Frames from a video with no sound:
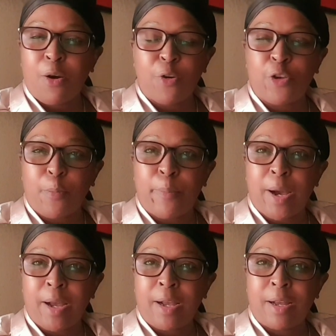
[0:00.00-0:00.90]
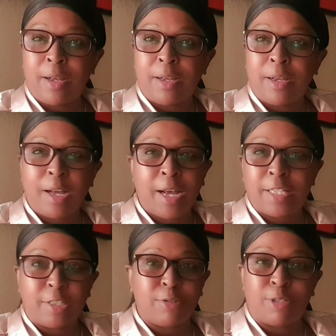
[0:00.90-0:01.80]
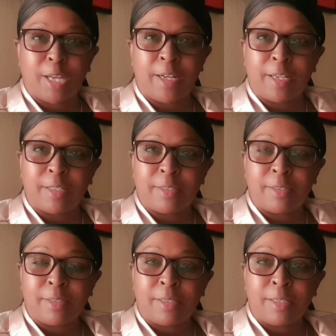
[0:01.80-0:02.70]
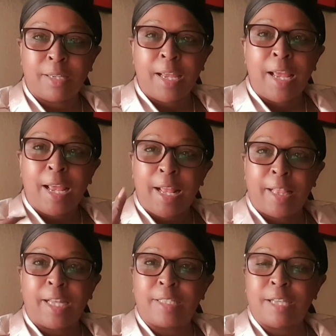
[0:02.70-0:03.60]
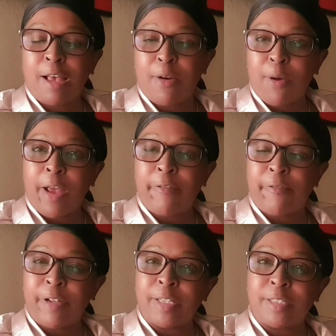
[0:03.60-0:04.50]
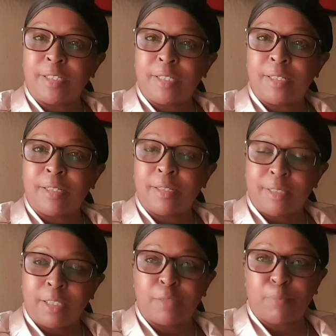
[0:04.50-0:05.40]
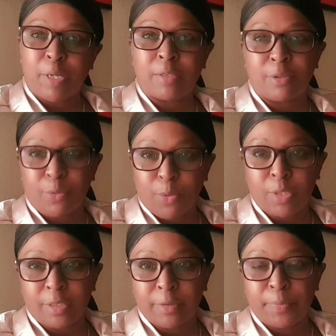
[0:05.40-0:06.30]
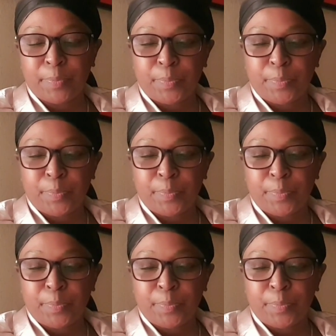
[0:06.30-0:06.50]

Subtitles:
on your back as you turn it. And that's how I felt this person was.